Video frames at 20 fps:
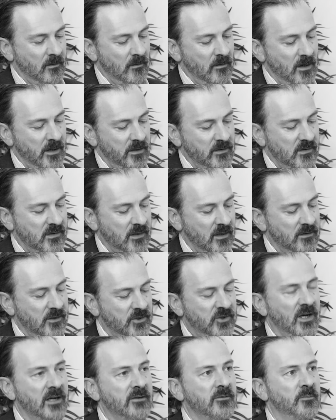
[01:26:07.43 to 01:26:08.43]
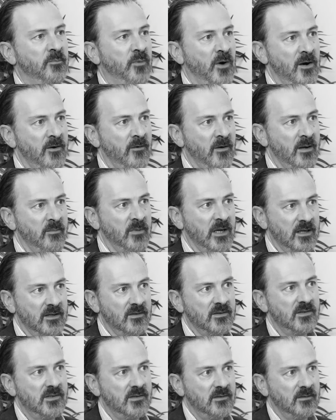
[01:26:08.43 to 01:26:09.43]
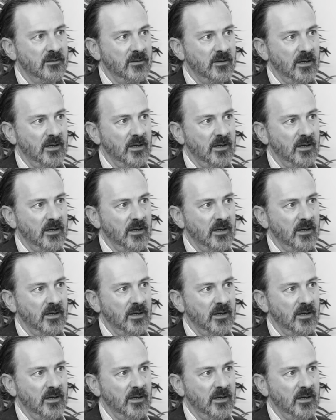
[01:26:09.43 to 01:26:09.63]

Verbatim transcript: Right. So the shuttle program ends,